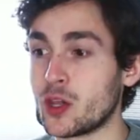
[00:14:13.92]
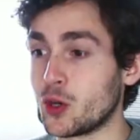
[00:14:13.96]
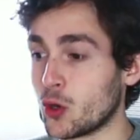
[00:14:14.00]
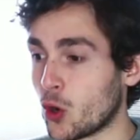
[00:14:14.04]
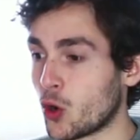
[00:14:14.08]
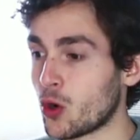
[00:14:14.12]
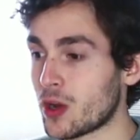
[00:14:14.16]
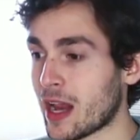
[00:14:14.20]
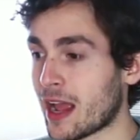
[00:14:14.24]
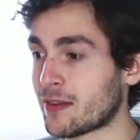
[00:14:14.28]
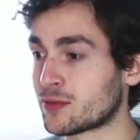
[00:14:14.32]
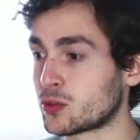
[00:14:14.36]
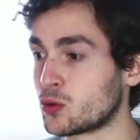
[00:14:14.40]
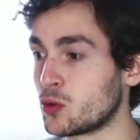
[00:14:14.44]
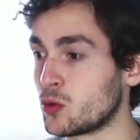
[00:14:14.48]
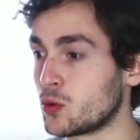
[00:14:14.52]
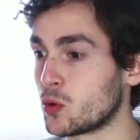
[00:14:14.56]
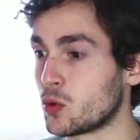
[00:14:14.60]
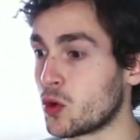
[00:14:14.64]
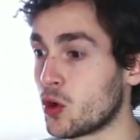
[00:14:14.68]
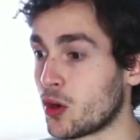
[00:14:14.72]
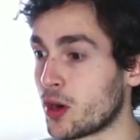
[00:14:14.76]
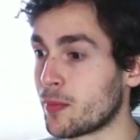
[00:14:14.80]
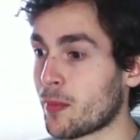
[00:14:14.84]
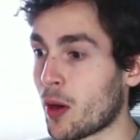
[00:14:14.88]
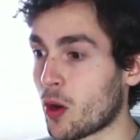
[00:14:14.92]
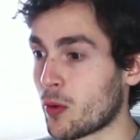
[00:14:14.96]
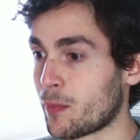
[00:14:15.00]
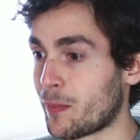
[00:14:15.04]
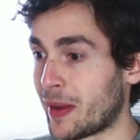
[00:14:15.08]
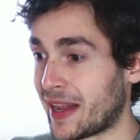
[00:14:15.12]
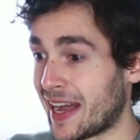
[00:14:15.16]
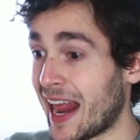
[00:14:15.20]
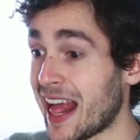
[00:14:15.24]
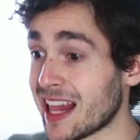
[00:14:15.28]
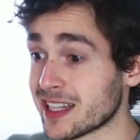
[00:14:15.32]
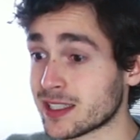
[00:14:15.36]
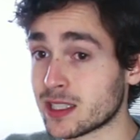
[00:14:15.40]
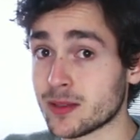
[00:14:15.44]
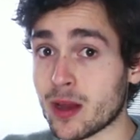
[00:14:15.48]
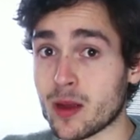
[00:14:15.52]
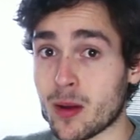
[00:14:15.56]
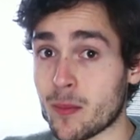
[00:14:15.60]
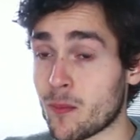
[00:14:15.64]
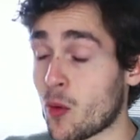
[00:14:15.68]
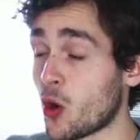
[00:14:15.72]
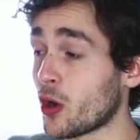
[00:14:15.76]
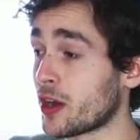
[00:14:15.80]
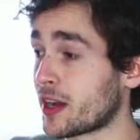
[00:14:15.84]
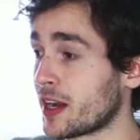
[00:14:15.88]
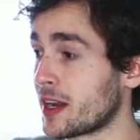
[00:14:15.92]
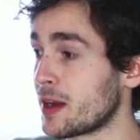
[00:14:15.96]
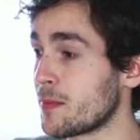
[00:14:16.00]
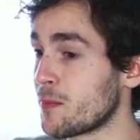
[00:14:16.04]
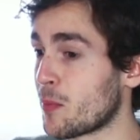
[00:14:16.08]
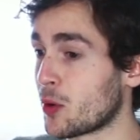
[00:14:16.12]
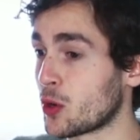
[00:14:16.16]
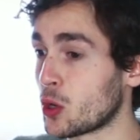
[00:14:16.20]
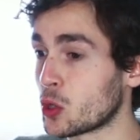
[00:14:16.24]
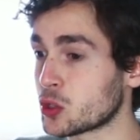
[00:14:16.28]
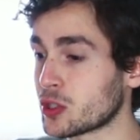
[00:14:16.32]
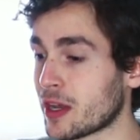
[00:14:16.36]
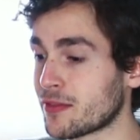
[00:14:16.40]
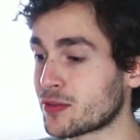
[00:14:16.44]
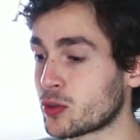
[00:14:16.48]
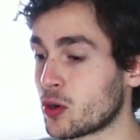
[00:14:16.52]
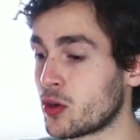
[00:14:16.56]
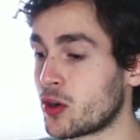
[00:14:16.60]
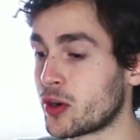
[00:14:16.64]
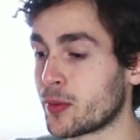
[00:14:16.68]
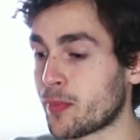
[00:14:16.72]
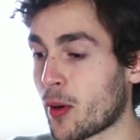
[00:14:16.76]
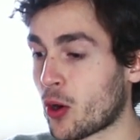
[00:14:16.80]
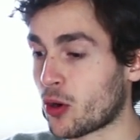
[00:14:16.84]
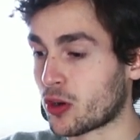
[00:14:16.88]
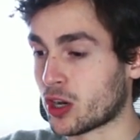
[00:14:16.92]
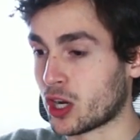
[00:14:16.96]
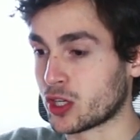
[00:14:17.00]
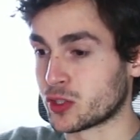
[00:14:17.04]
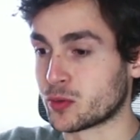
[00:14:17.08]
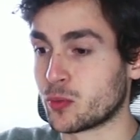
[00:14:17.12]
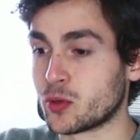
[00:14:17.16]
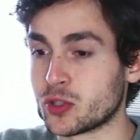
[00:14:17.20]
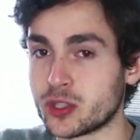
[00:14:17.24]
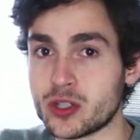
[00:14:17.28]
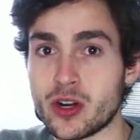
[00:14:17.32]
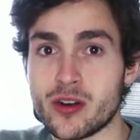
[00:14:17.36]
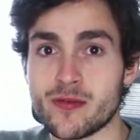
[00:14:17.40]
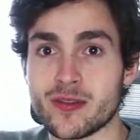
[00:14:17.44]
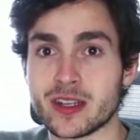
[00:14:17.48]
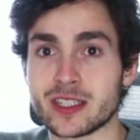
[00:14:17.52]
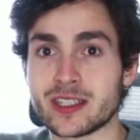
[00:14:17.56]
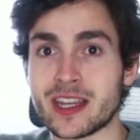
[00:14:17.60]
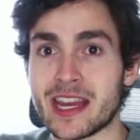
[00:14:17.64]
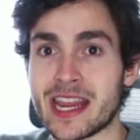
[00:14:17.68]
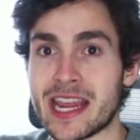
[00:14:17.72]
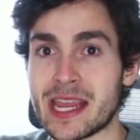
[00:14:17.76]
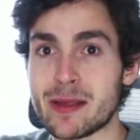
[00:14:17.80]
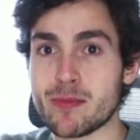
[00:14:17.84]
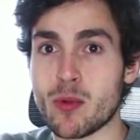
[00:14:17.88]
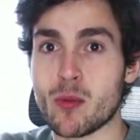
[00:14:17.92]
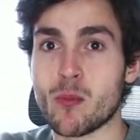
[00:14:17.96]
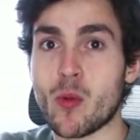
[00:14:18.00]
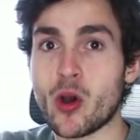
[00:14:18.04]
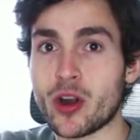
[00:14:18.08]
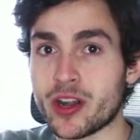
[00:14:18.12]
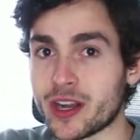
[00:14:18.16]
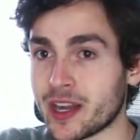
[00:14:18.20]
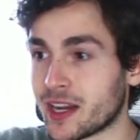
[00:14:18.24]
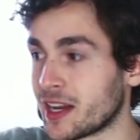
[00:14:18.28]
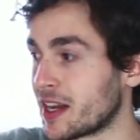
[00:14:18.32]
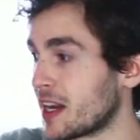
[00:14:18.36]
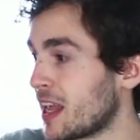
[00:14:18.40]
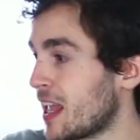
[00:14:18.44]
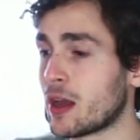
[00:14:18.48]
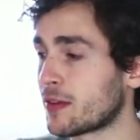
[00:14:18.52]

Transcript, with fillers: You not only have to learn about paid ads and marketing, but you also have to learn about customer service, email marketing.